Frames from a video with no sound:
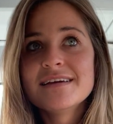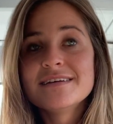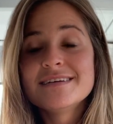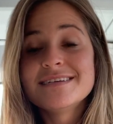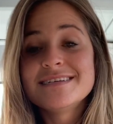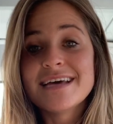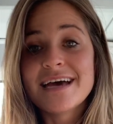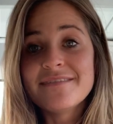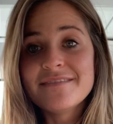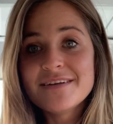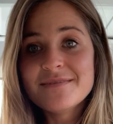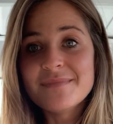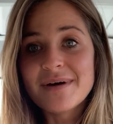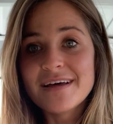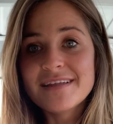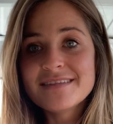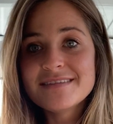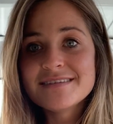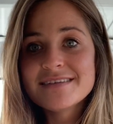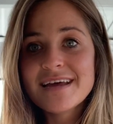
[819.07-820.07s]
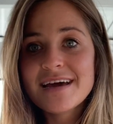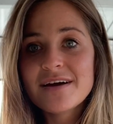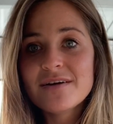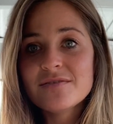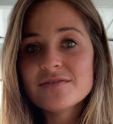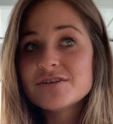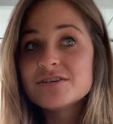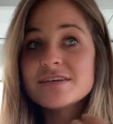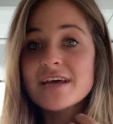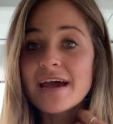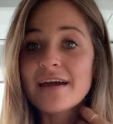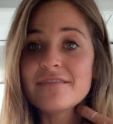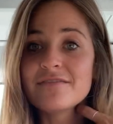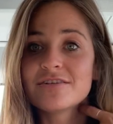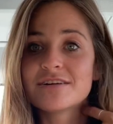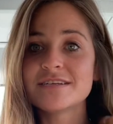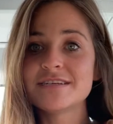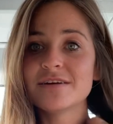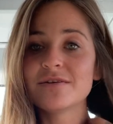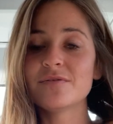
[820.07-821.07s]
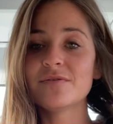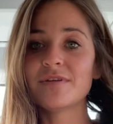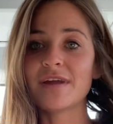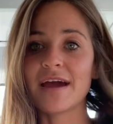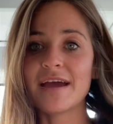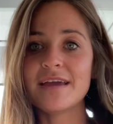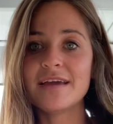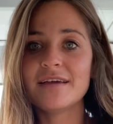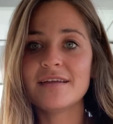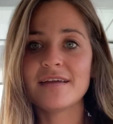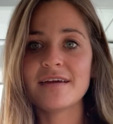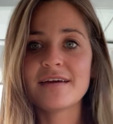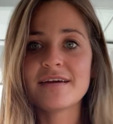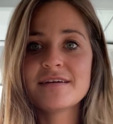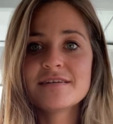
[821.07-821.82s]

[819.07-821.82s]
7 months now, just every single night.